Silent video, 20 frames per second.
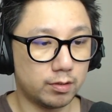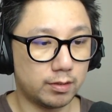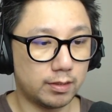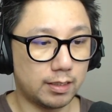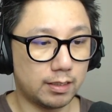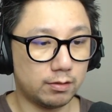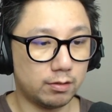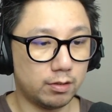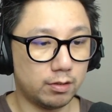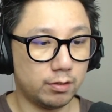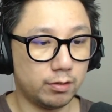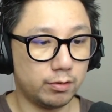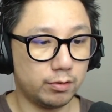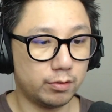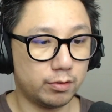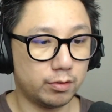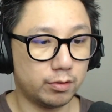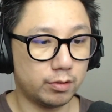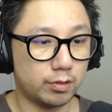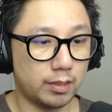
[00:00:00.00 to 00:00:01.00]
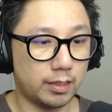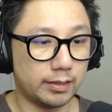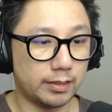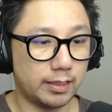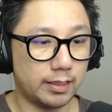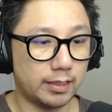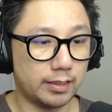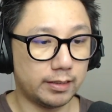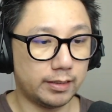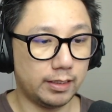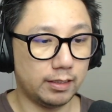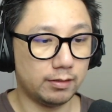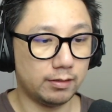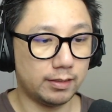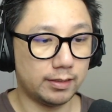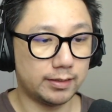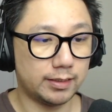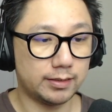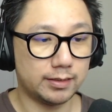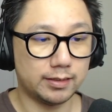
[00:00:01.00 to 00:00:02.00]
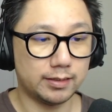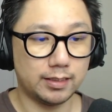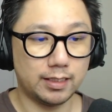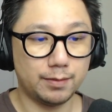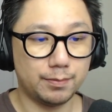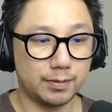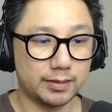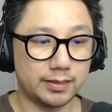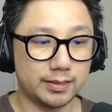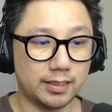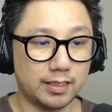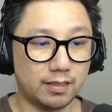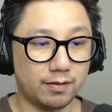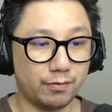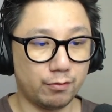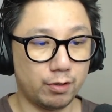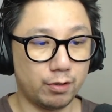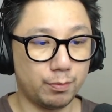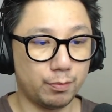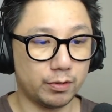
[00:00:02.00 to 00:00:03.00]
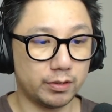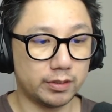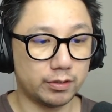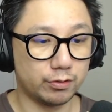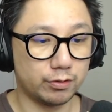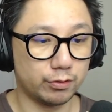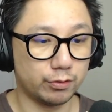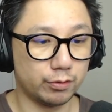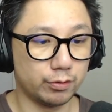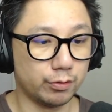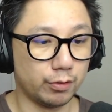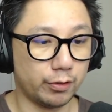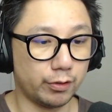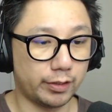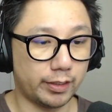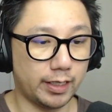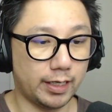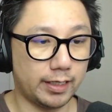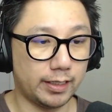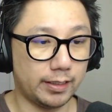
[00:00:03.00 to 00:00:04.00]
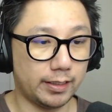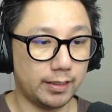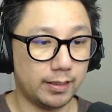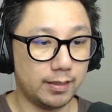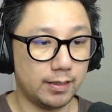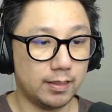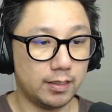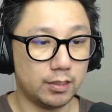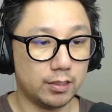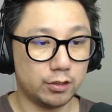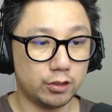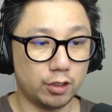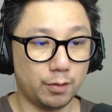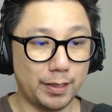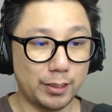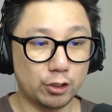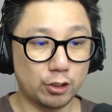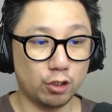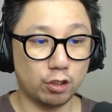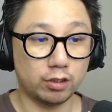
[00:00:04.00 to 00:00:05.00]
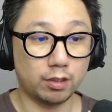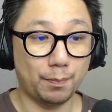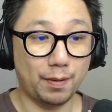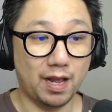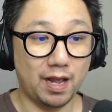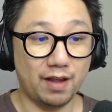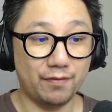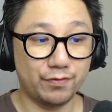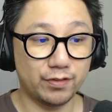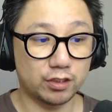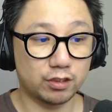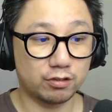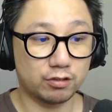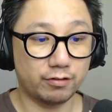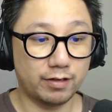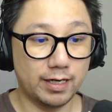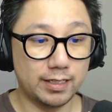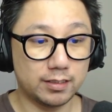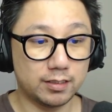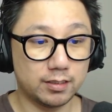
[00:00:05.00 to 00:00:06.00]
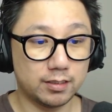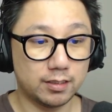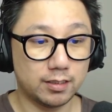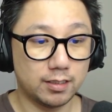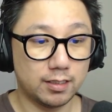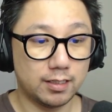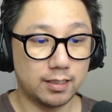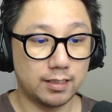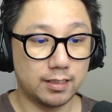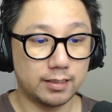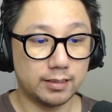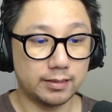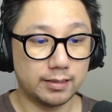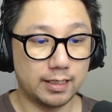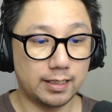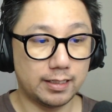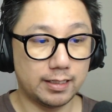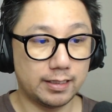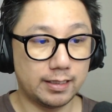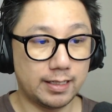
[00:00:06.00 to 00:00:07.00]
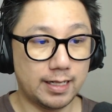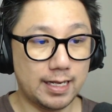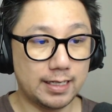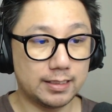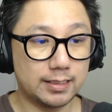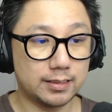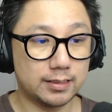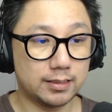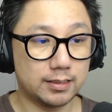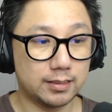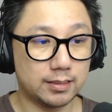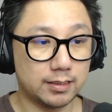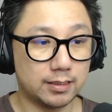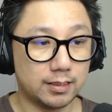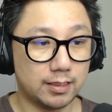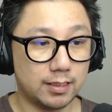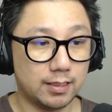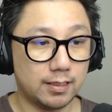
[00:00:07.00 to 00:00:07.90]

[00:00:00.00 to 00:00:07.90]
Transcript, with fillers: downloads, and then DLSS enabler setup 3.02. Okay, so make sure the path is correct. Then next,